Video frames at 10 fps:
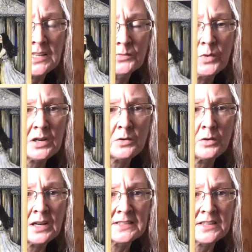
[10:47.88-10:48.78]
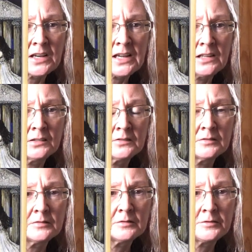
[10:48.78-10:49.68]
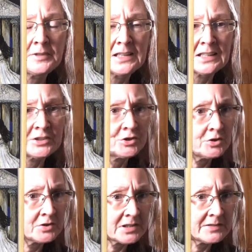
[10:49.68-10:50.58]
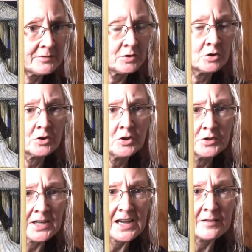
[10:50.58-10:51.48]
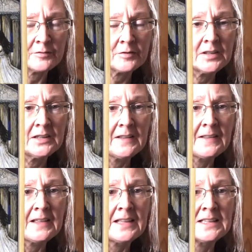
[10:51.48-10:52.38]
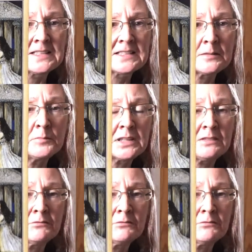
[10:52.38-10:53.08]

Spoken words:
as well as I feel I should have or could have. It's somebody